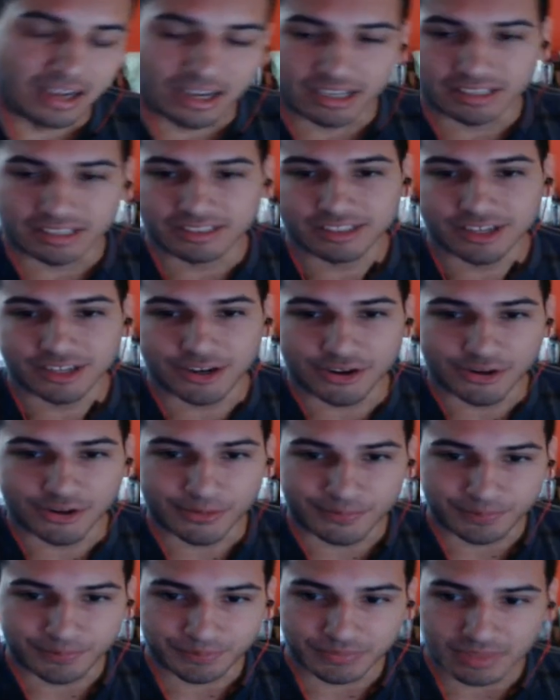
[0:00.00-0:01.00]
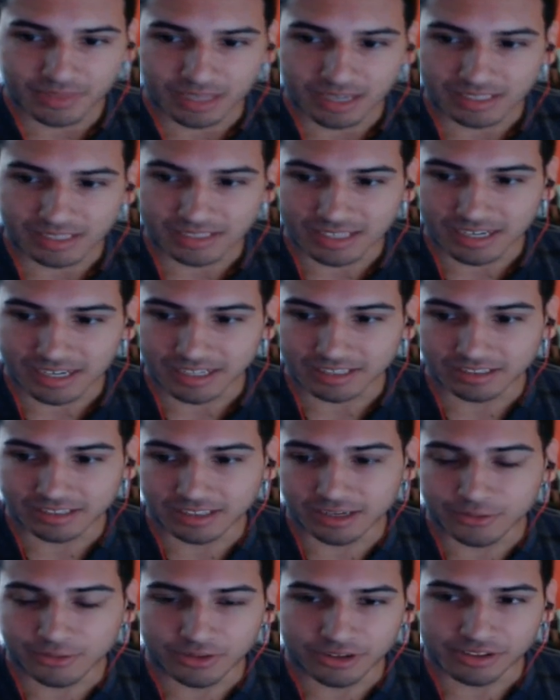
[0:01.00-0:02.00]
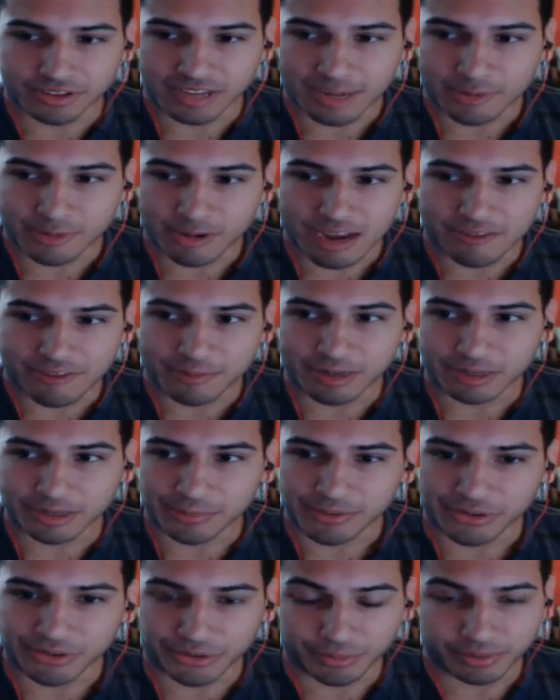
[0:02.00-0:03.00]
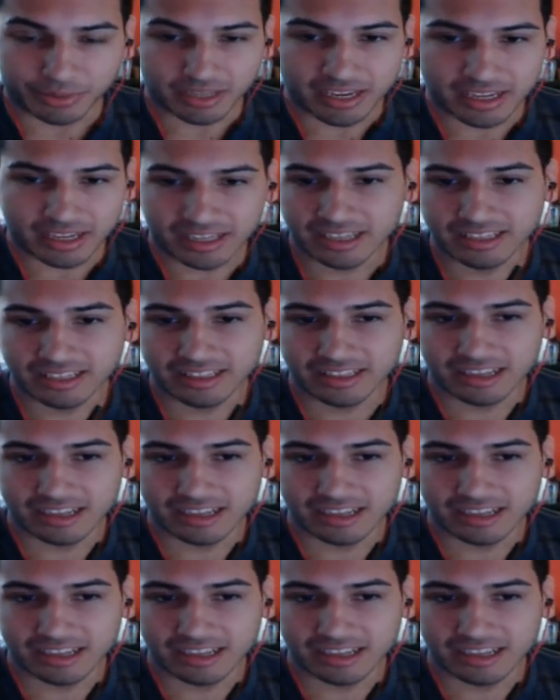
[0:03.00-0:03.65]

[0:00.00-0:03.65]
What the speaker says: So I decided, what other game do I have on my computer to play?